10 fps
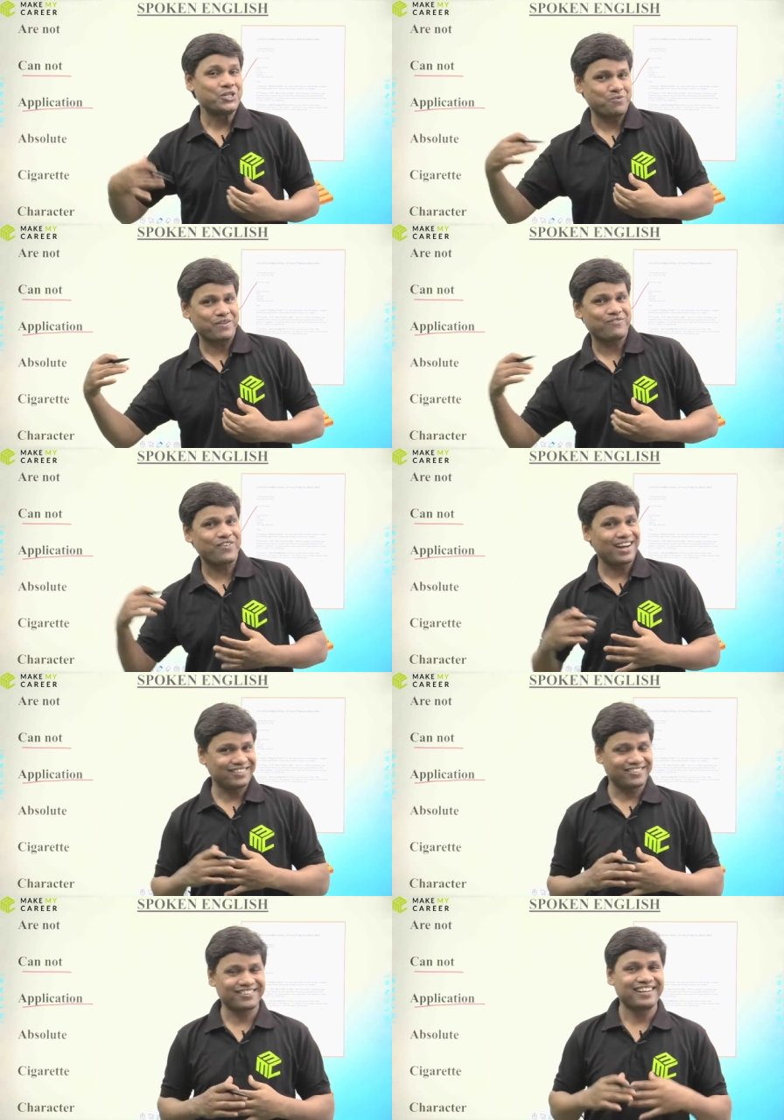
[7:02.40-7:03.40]
to my
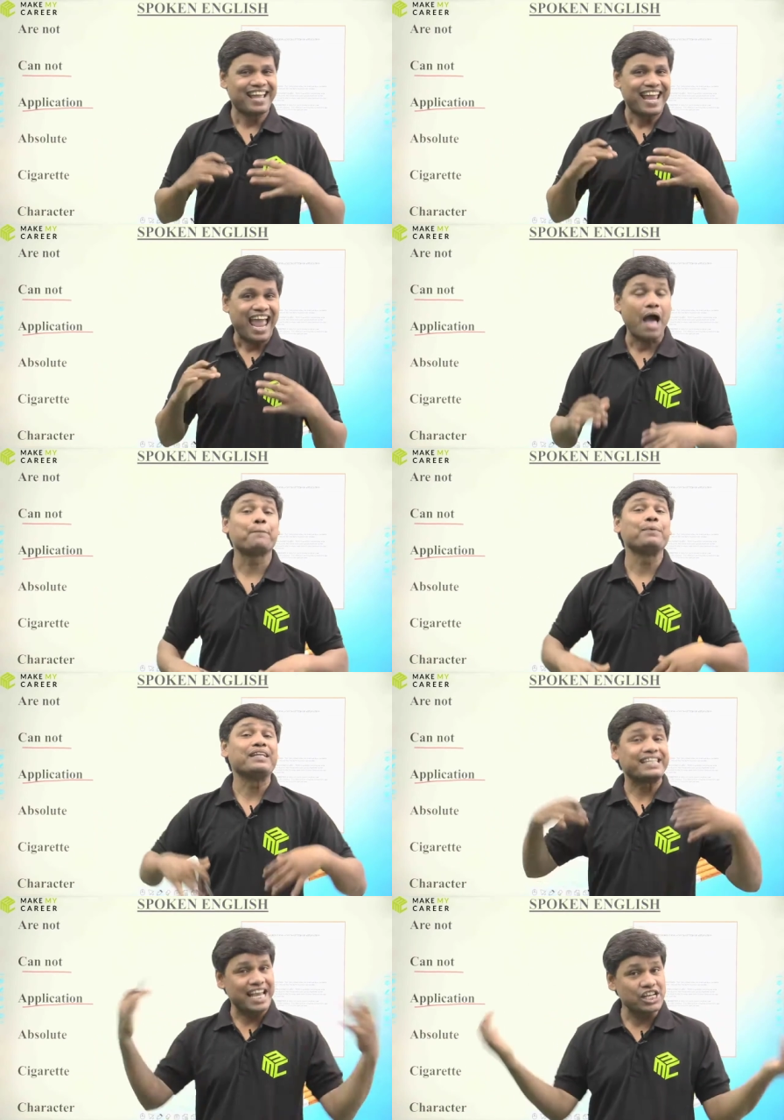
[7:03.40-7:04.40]
father.
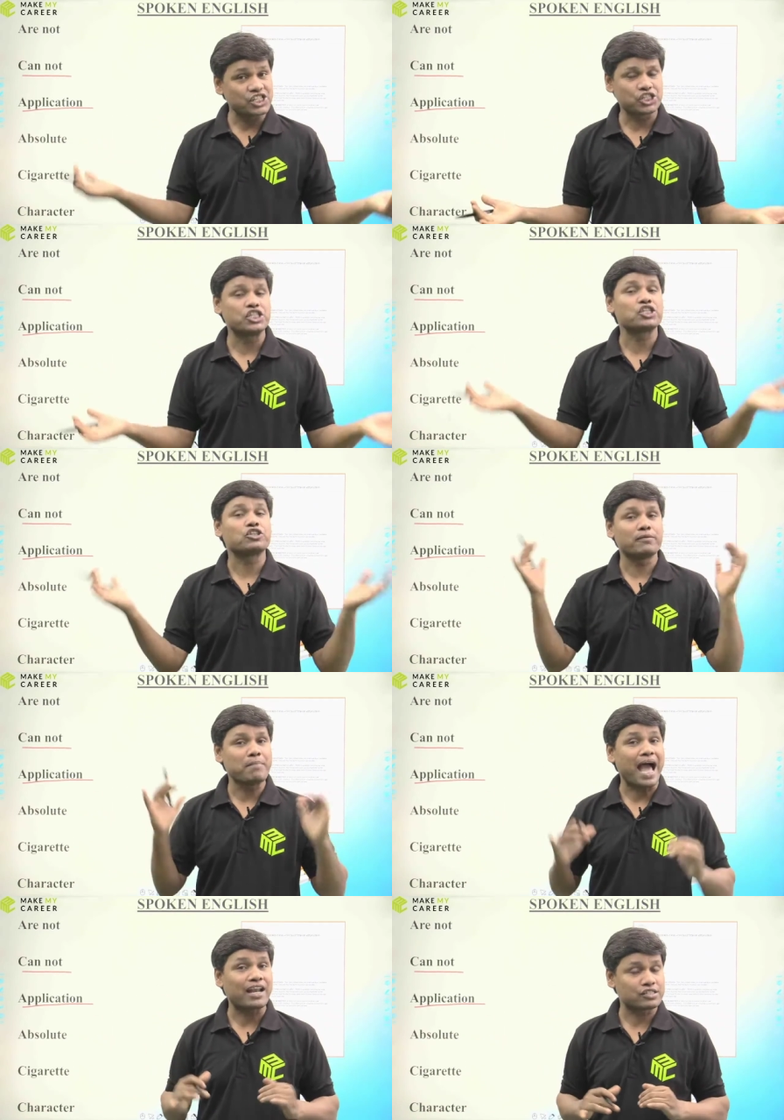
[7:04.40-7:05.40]
Application to the
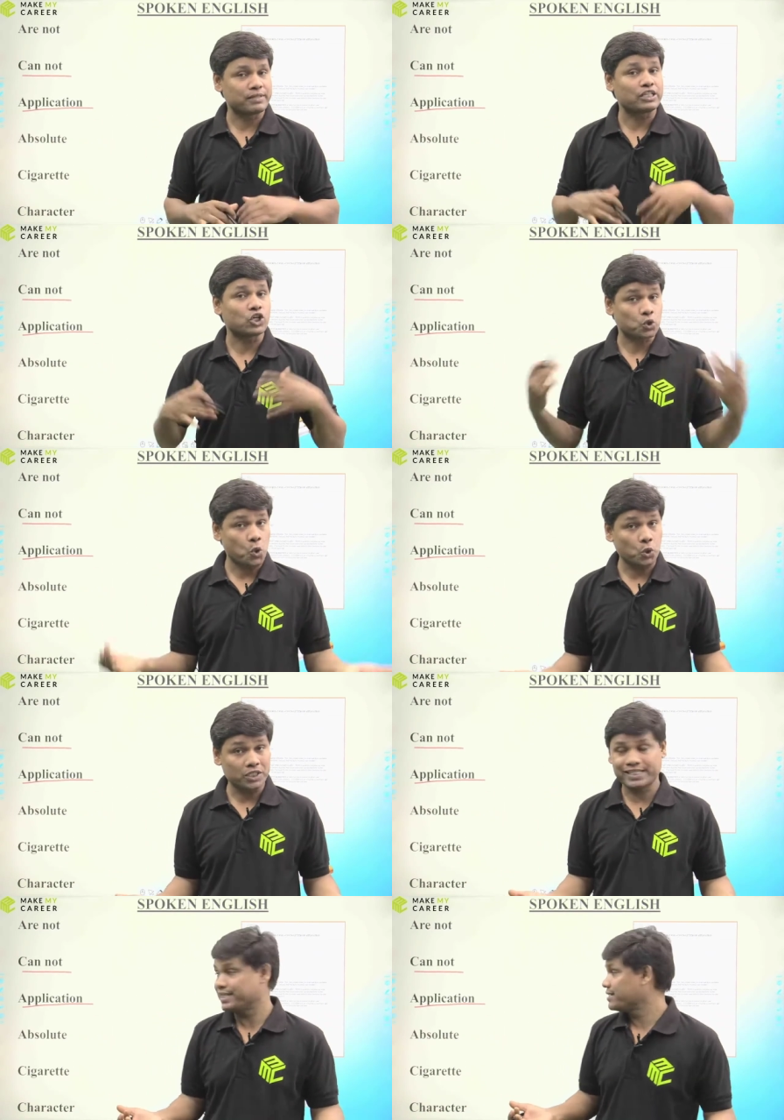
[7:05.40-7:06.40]
management
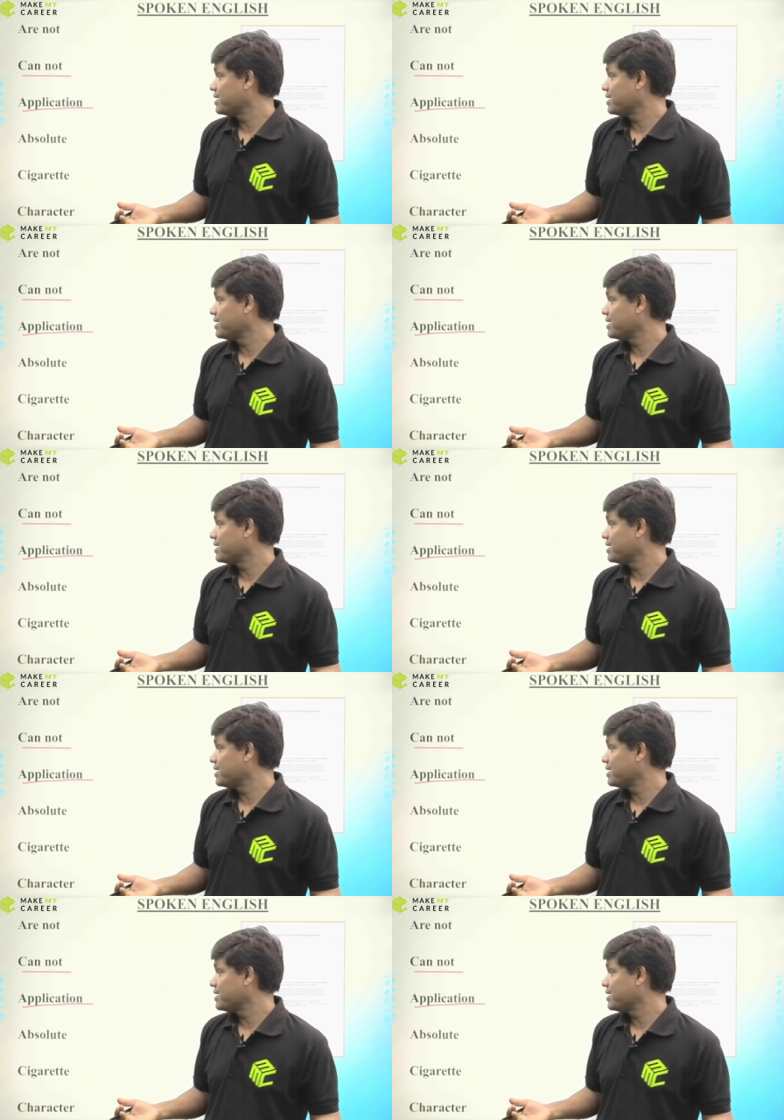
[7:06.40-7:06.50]
authority.